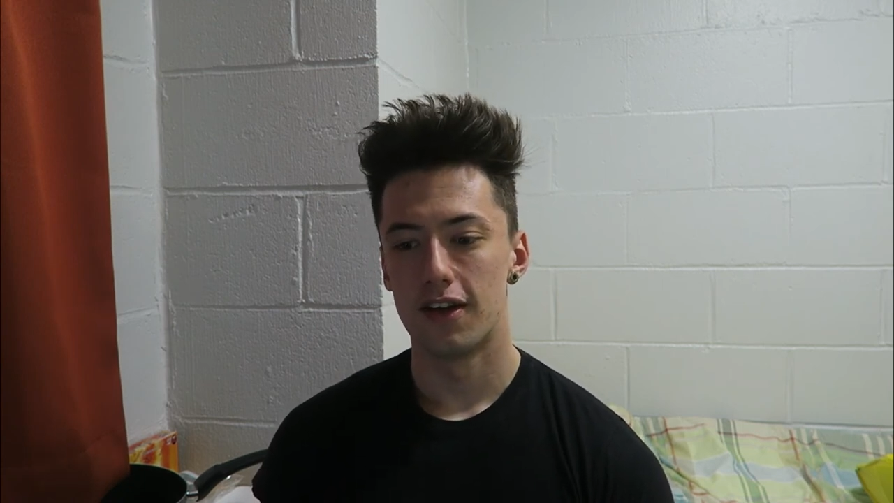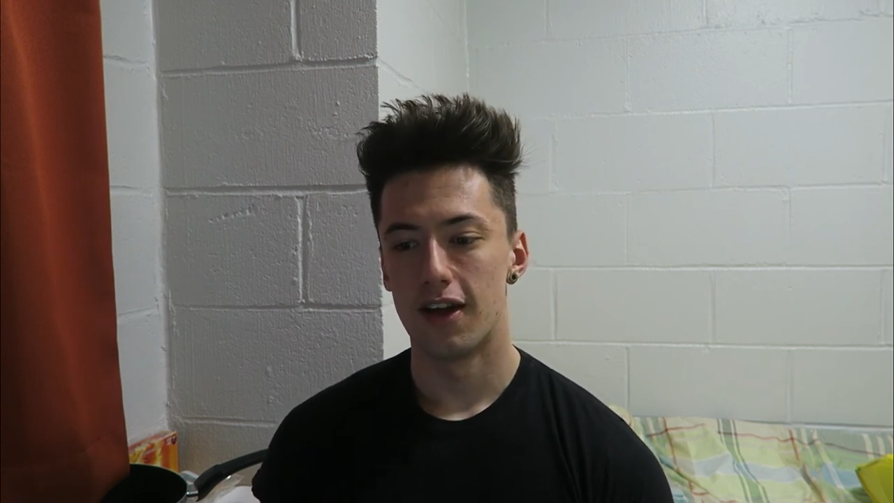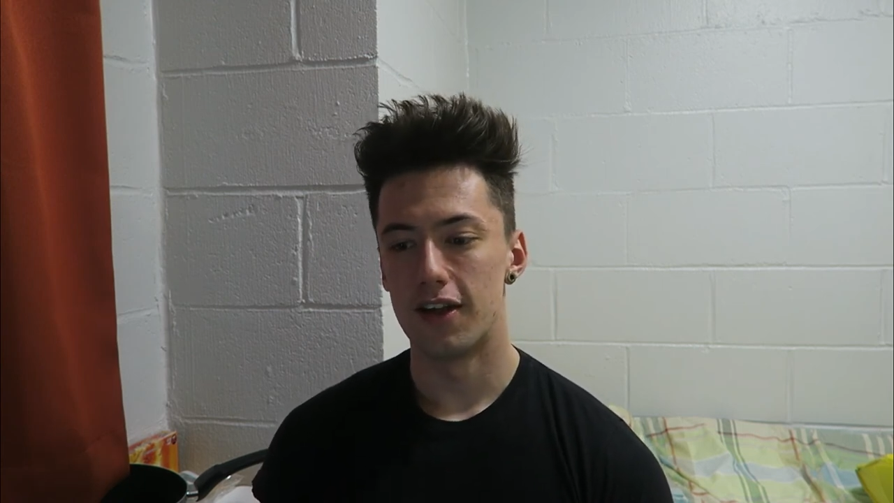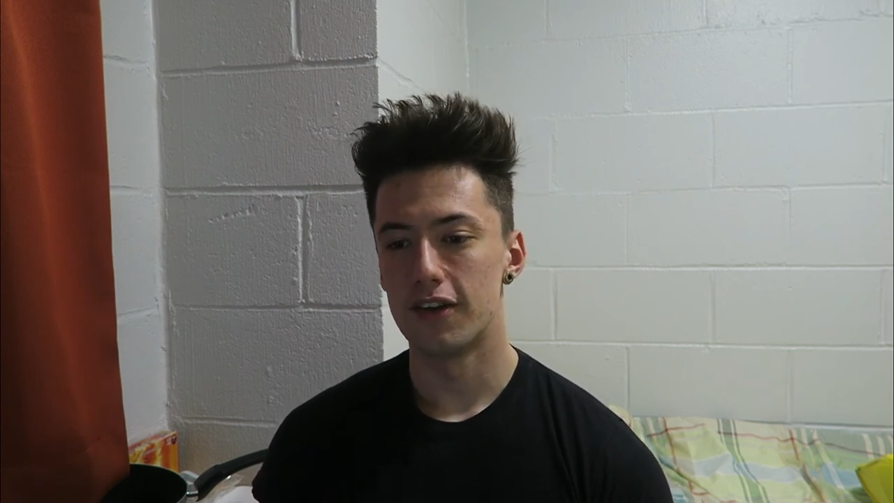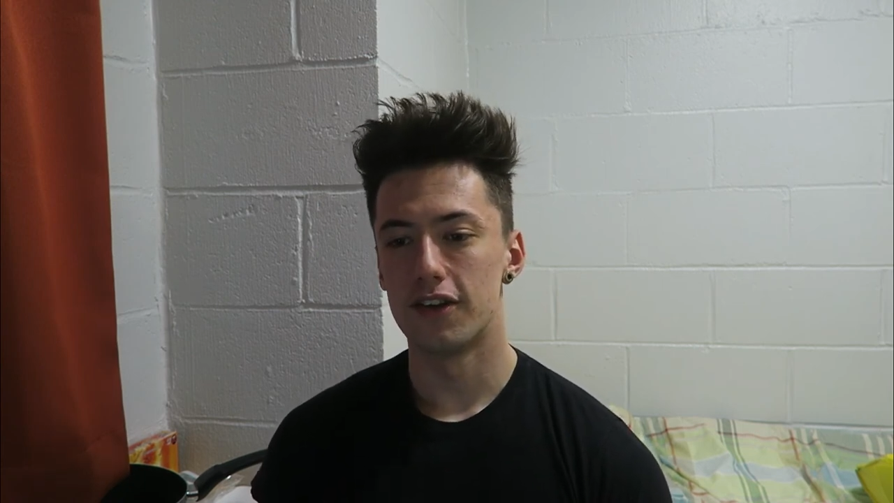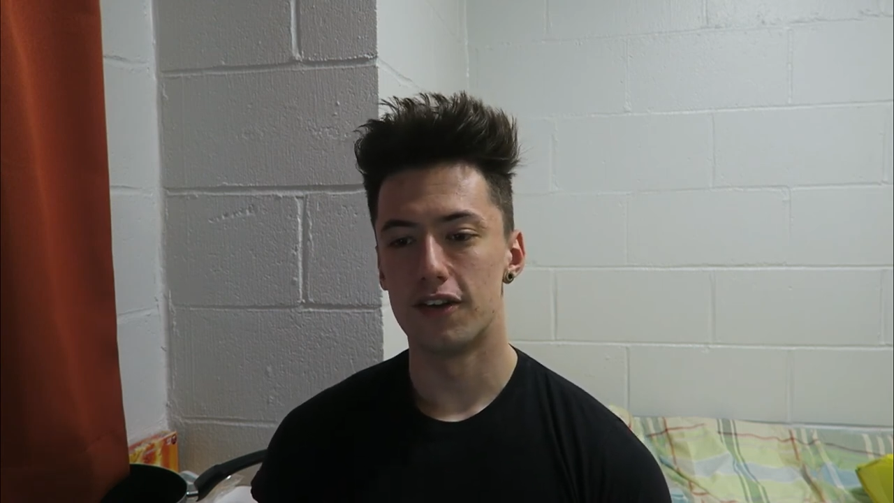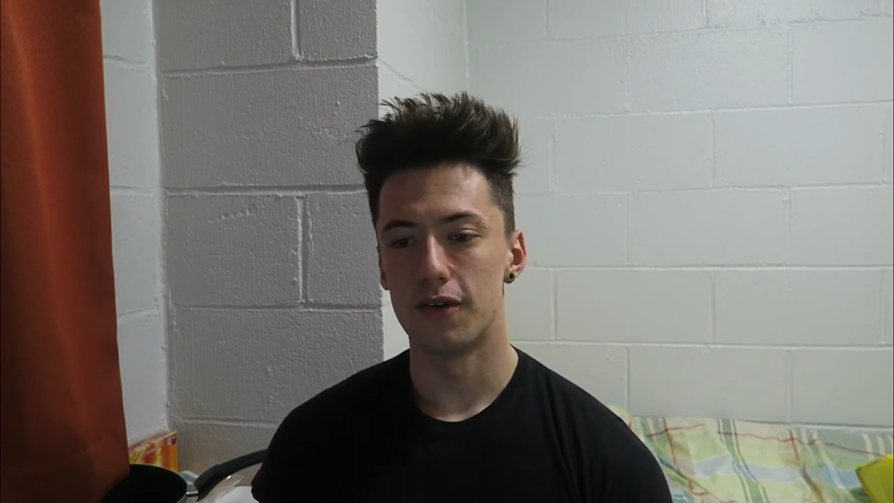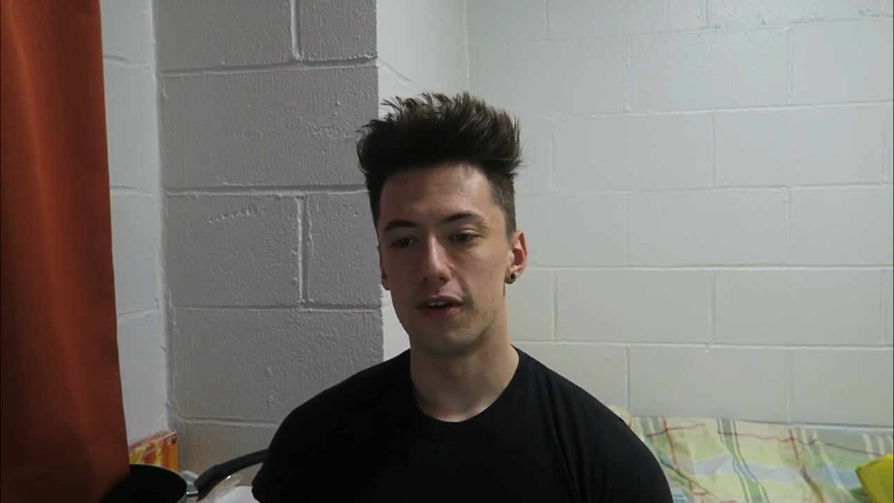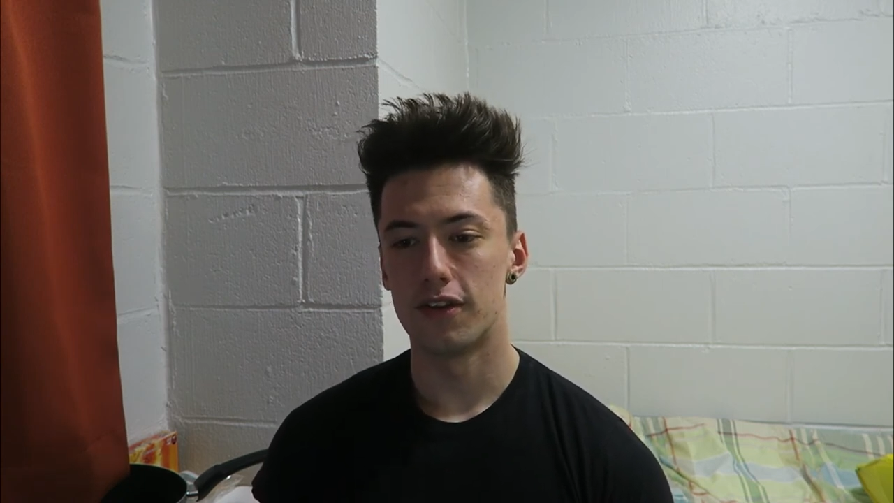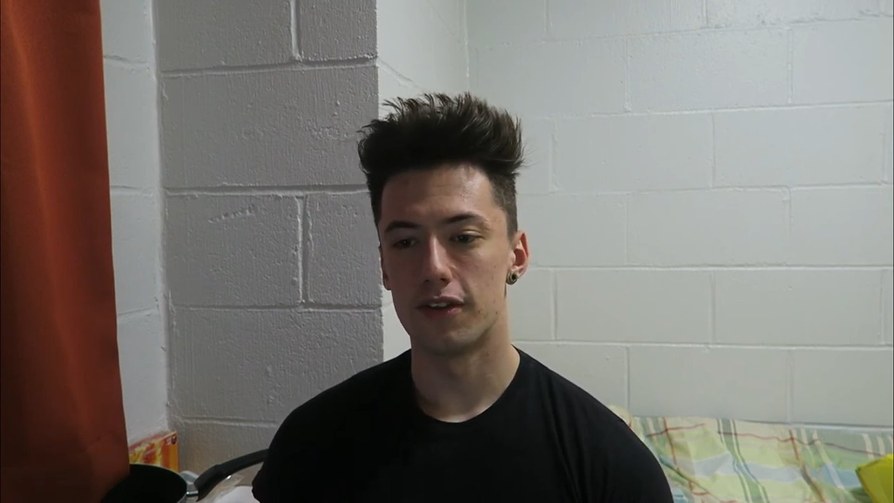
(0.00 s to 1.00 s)
they're going to
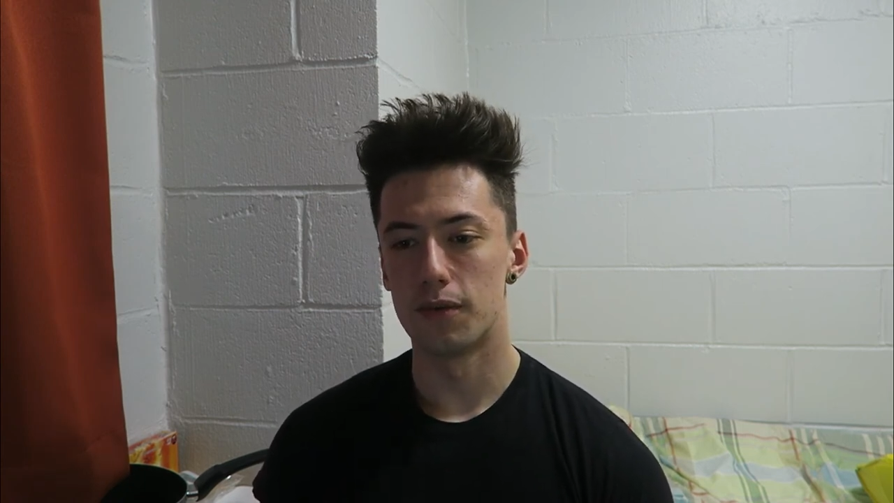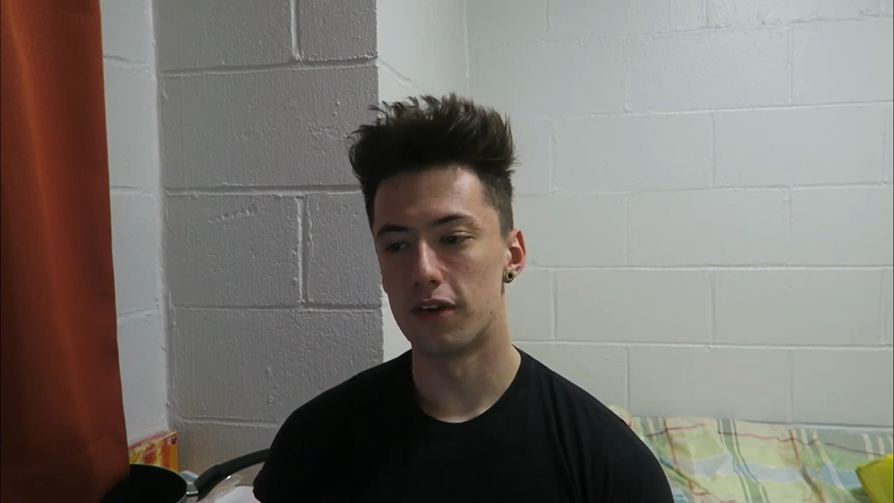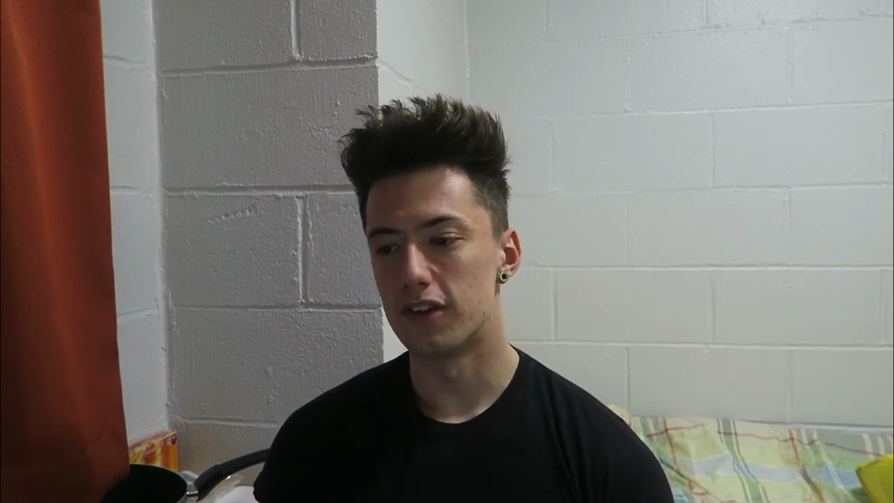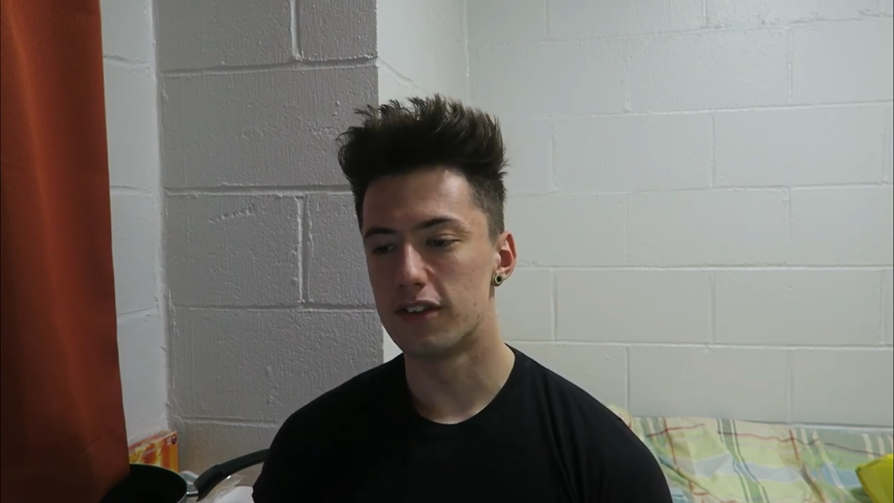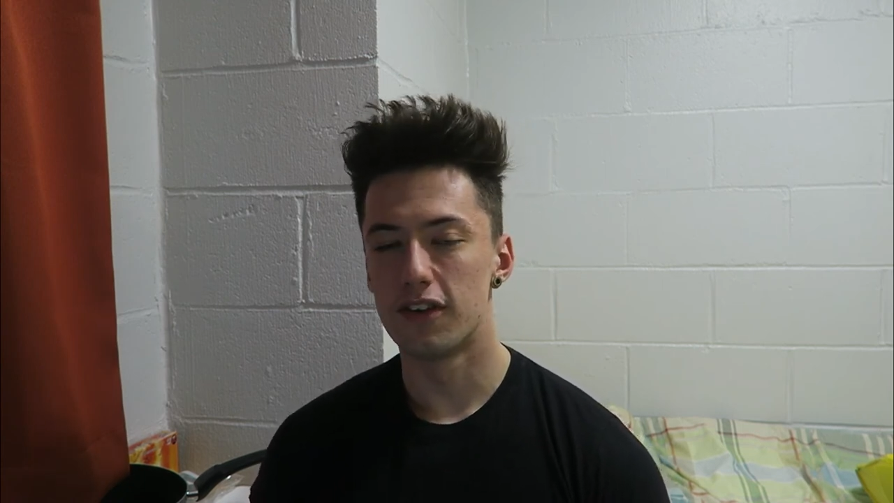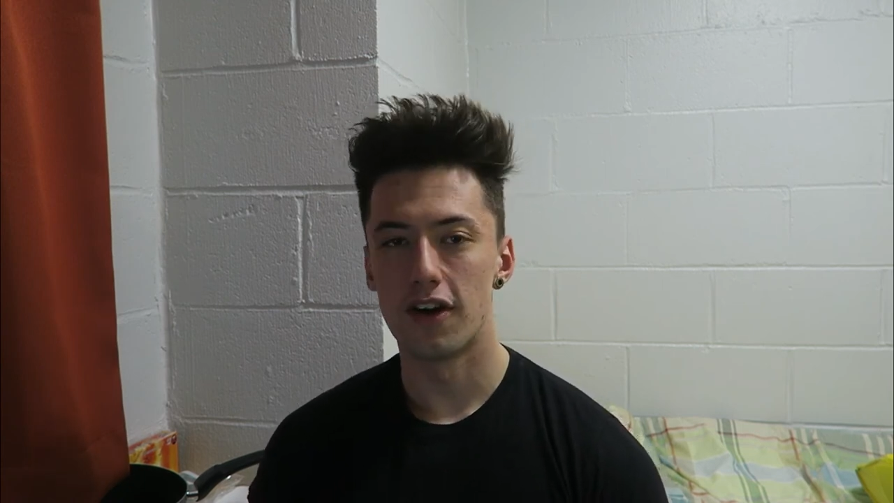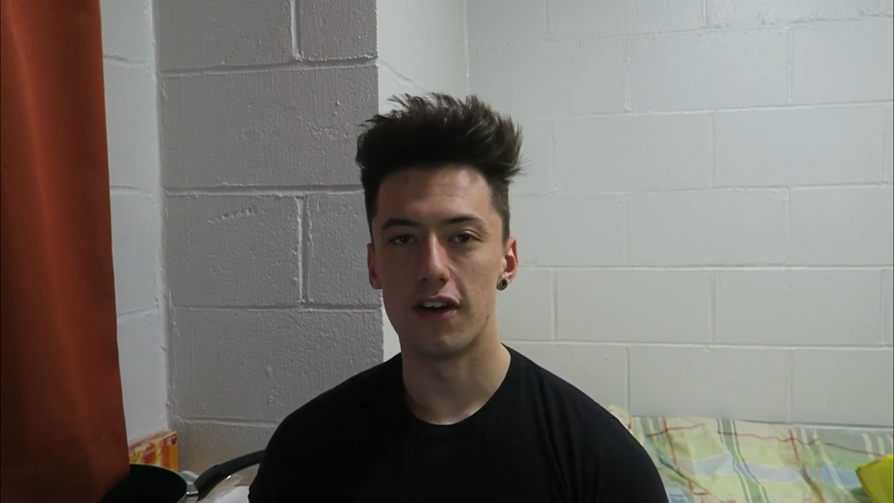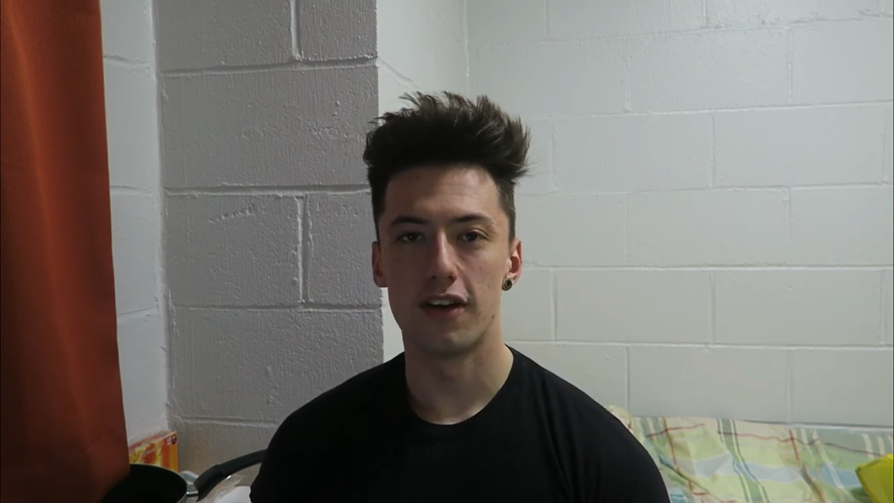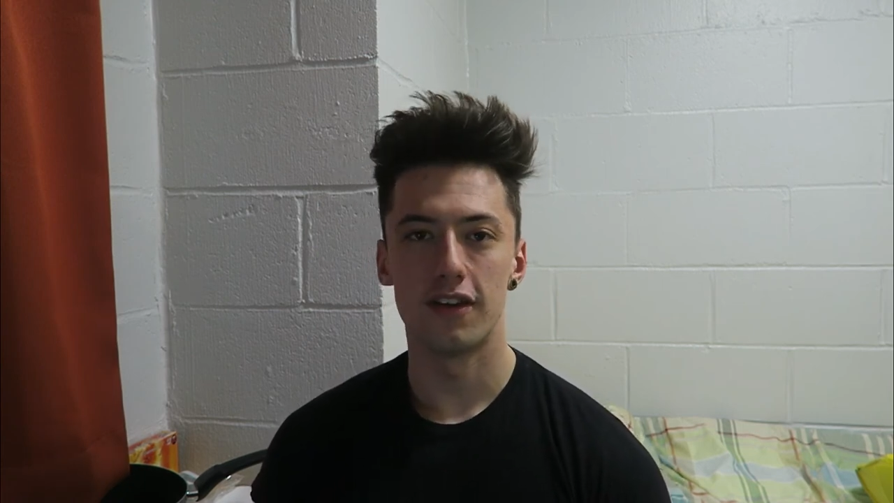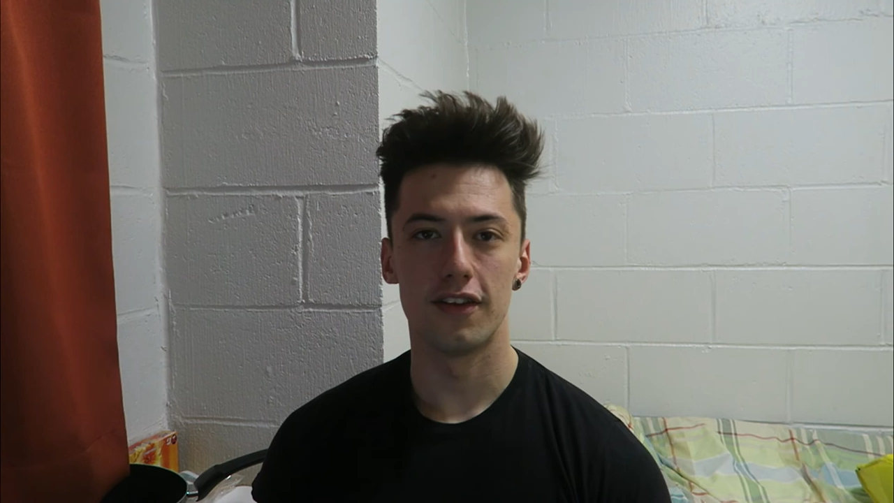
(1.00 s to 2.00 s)
do it. They want a
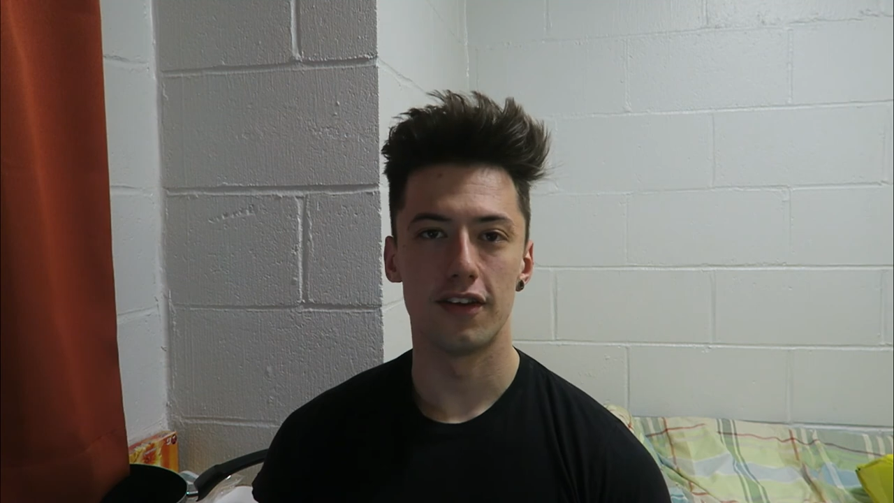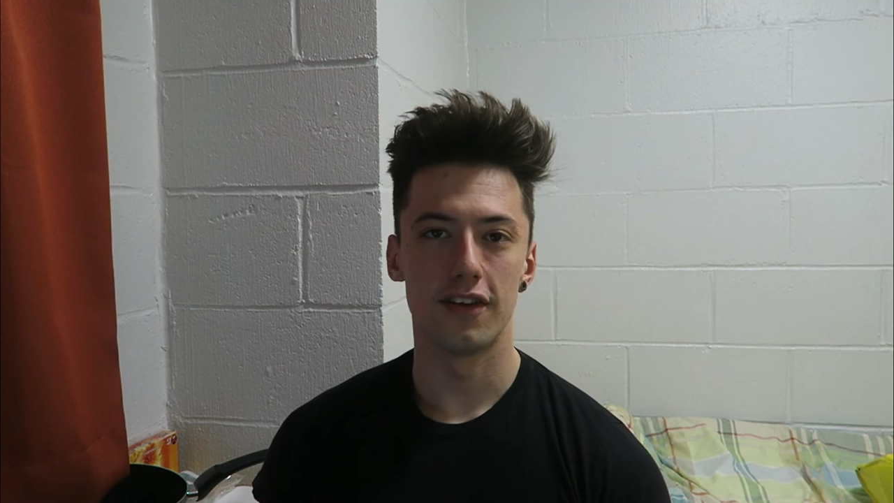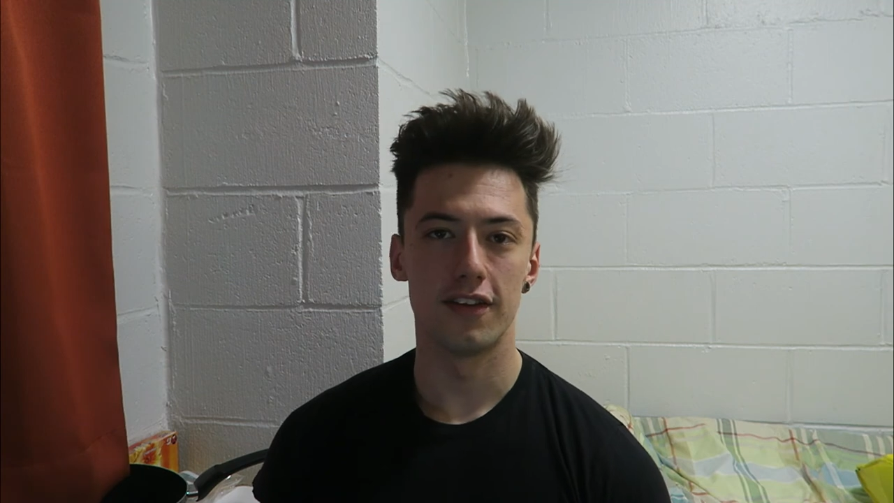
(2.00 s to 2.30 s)
diet, they,